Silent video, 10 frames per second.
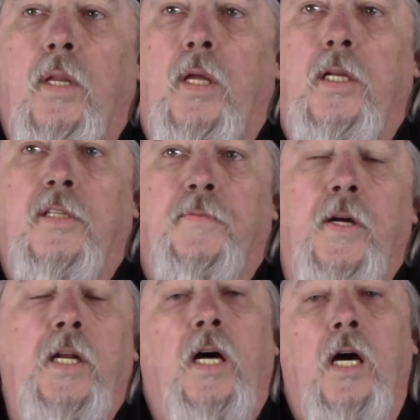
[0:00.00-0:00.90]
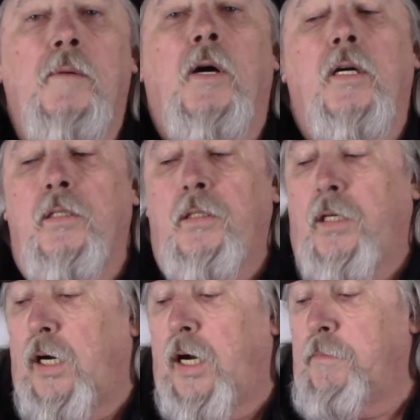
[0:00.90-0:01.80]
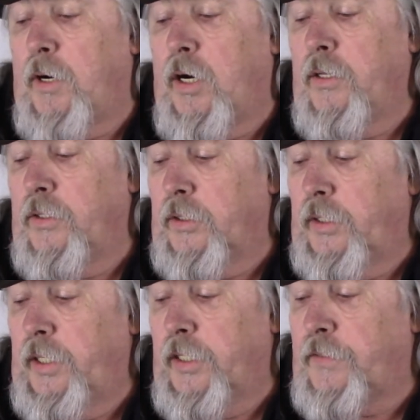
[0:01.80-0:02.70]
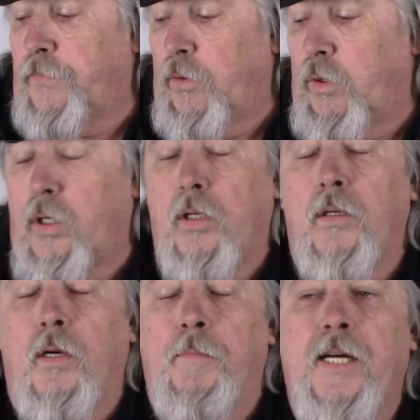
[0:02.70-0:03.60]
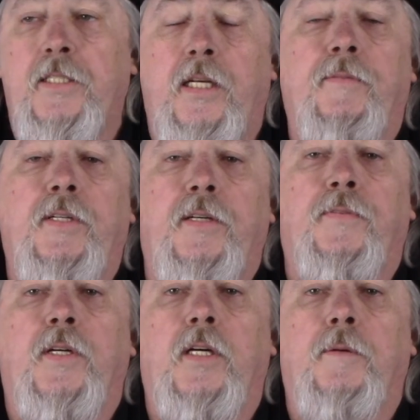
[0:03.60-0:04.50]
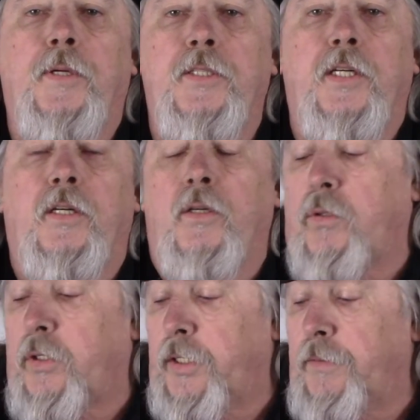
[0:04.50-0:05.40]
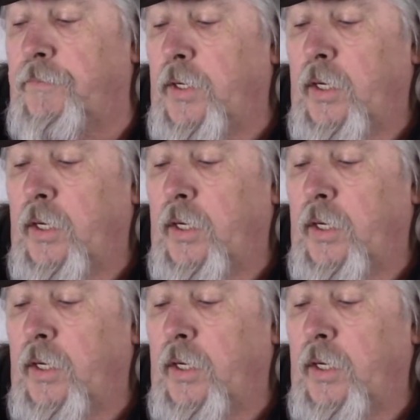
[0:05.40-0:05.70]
It's funny, I'm on the list for about 7 different companies here in Oregon